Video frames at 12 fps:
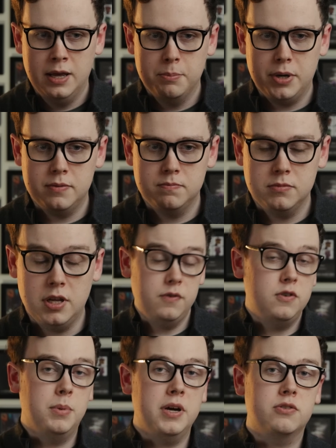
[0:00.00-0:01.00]
But
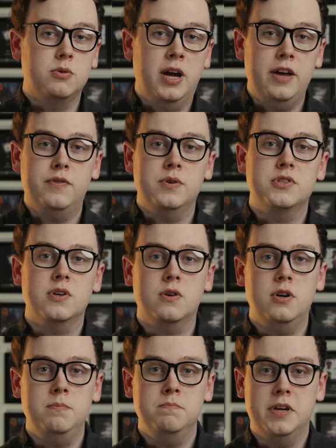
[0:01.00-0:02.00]
if you buy through
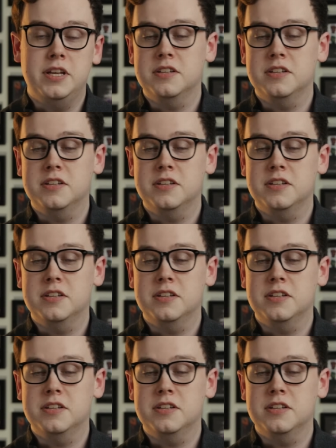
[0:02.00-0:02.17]
headphones.com, it